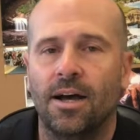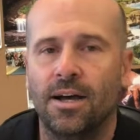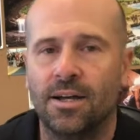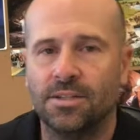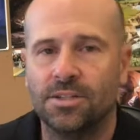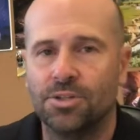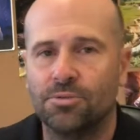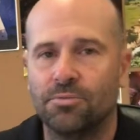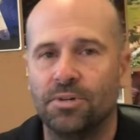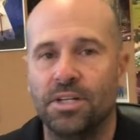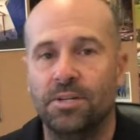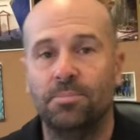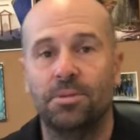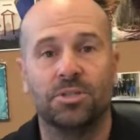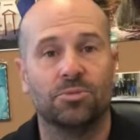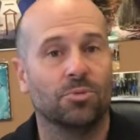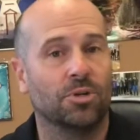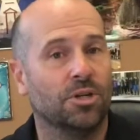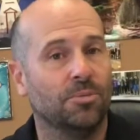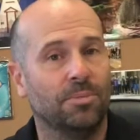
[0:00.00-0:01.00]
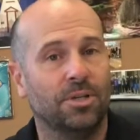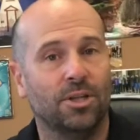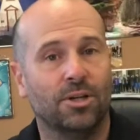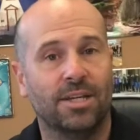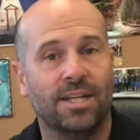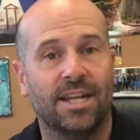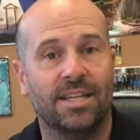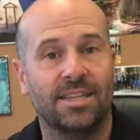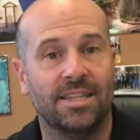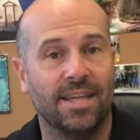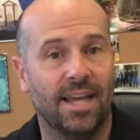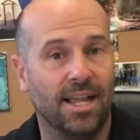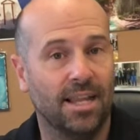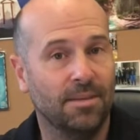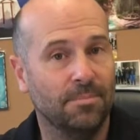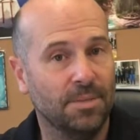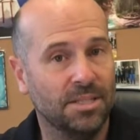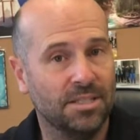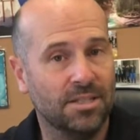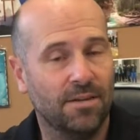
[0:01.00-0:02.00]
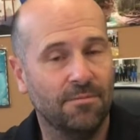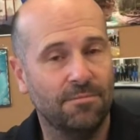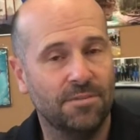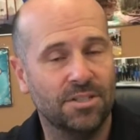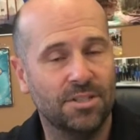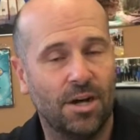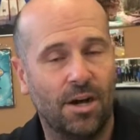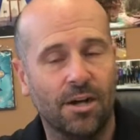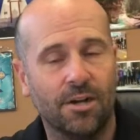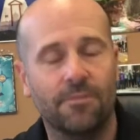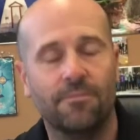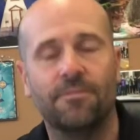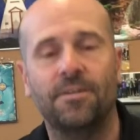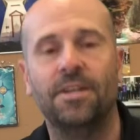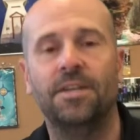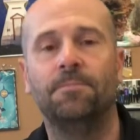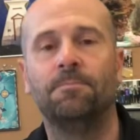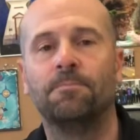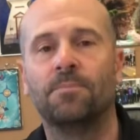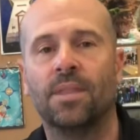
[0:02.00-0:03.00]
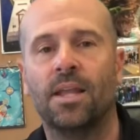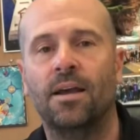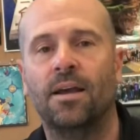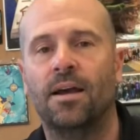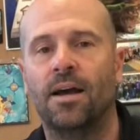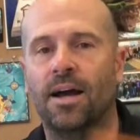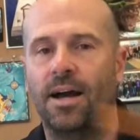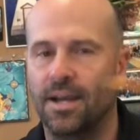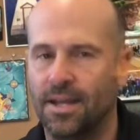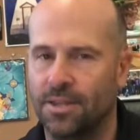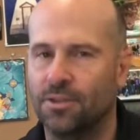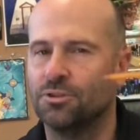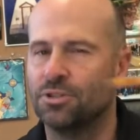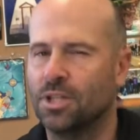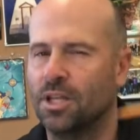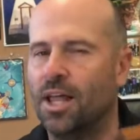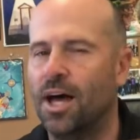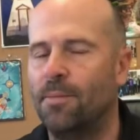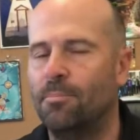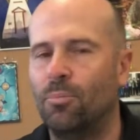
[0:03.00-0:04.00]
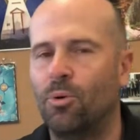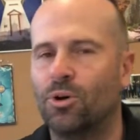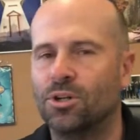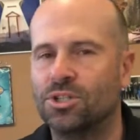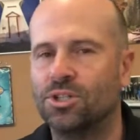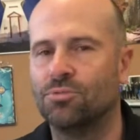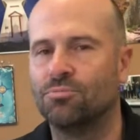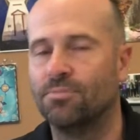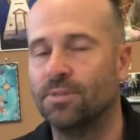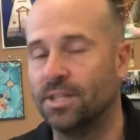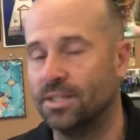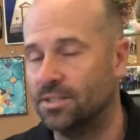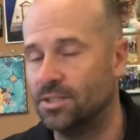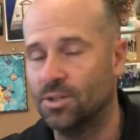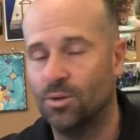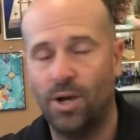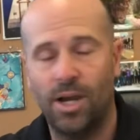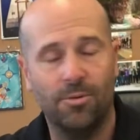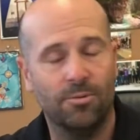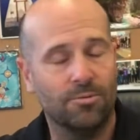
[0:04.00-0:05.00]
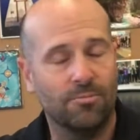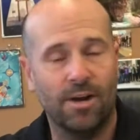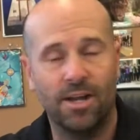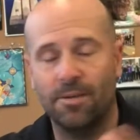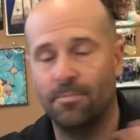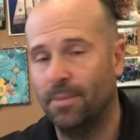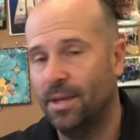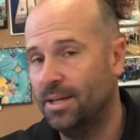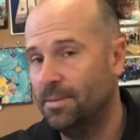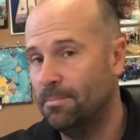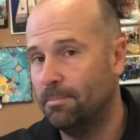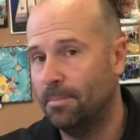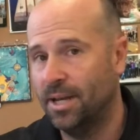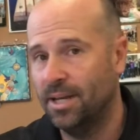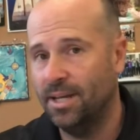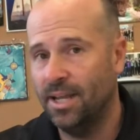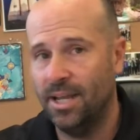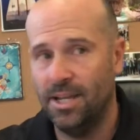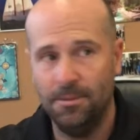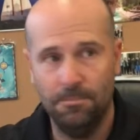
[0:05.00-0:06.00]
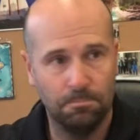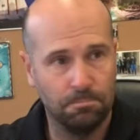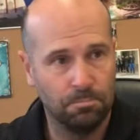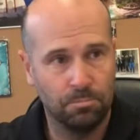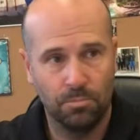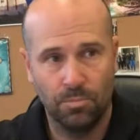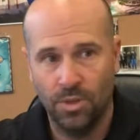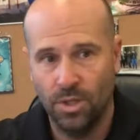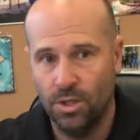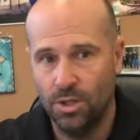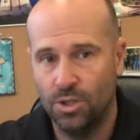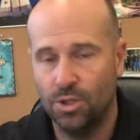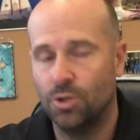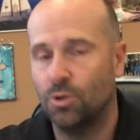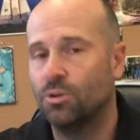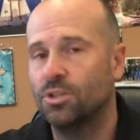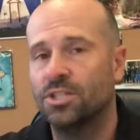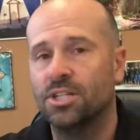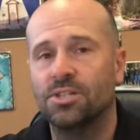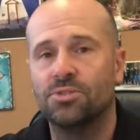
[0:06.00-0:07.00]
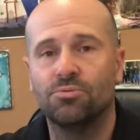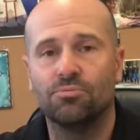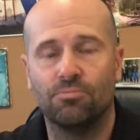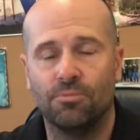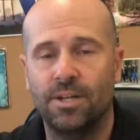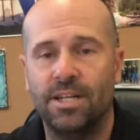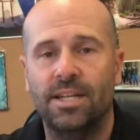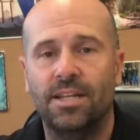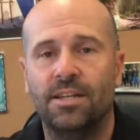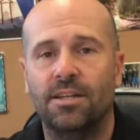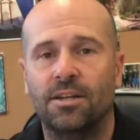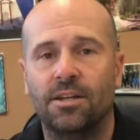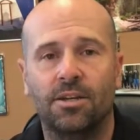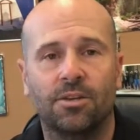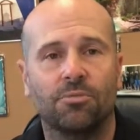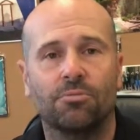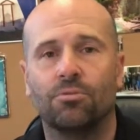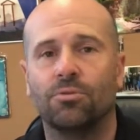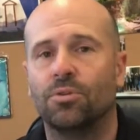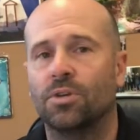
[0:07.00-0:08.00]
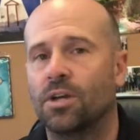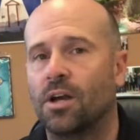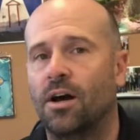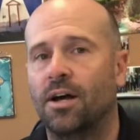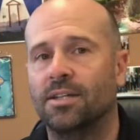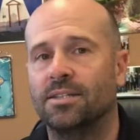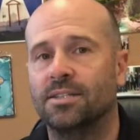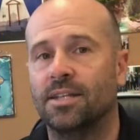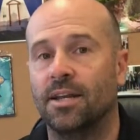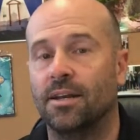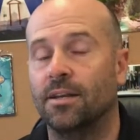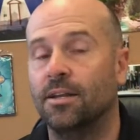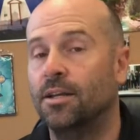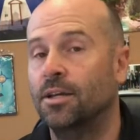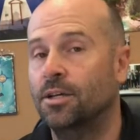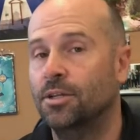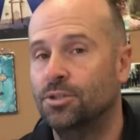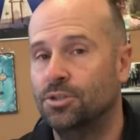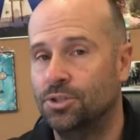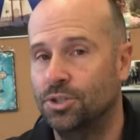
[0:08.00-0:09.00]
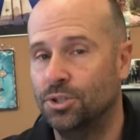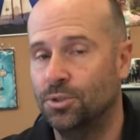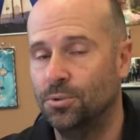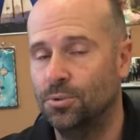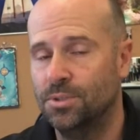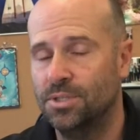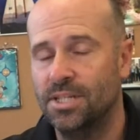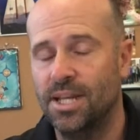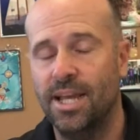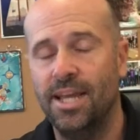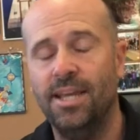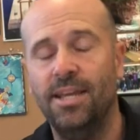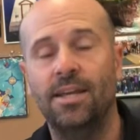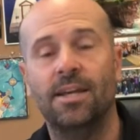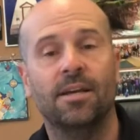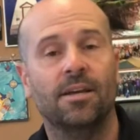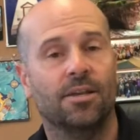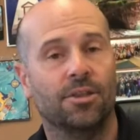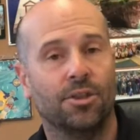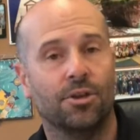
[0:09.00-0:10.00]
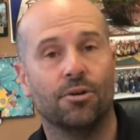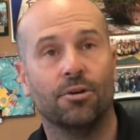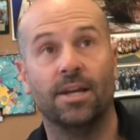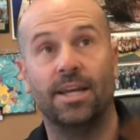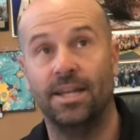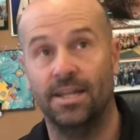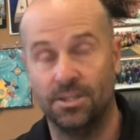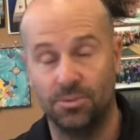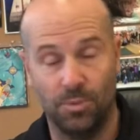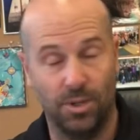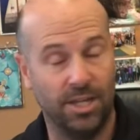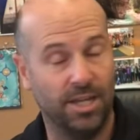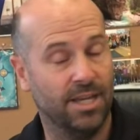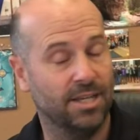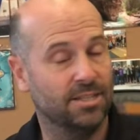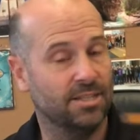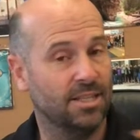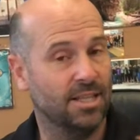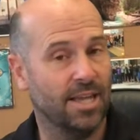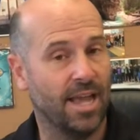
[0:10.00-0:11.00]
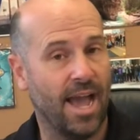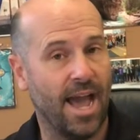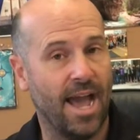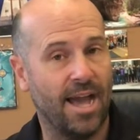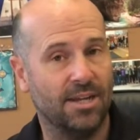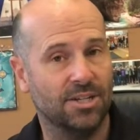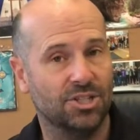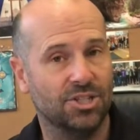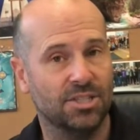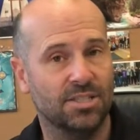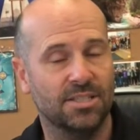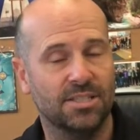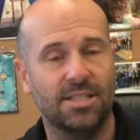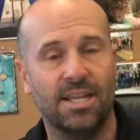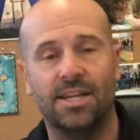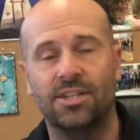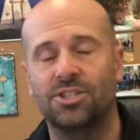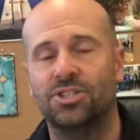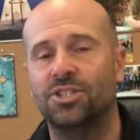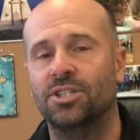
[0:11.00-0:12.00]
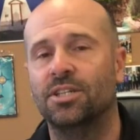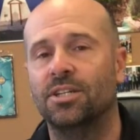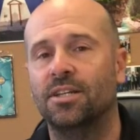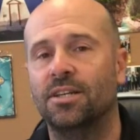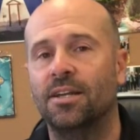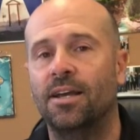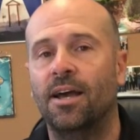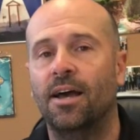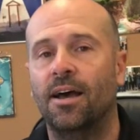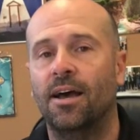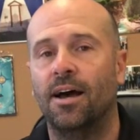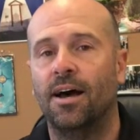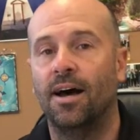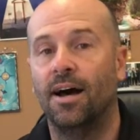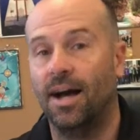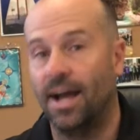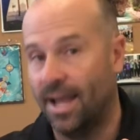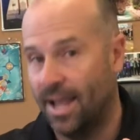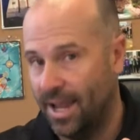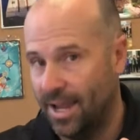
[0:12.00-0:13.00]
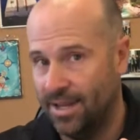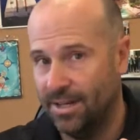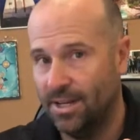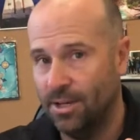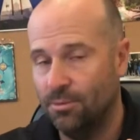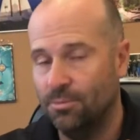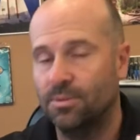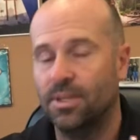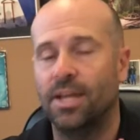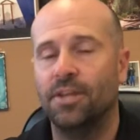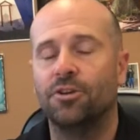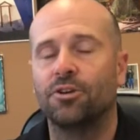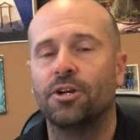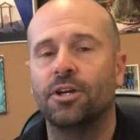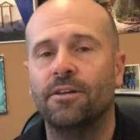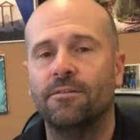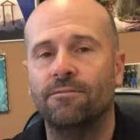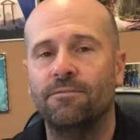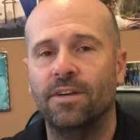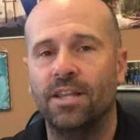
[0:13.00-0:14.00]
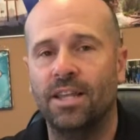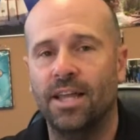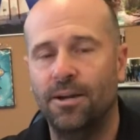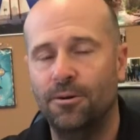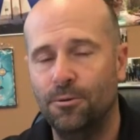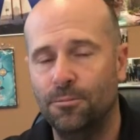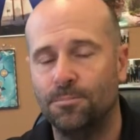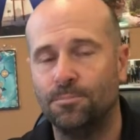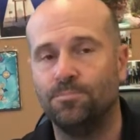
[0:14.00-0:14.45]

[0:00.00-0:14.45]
to read because we're gonna be looking at the elements of photography and there's a lot more to read. So I would recommend Monday, you're just reading through the content. Tuesday, there is, when you get to the action section, a handout that you're gonna fill out.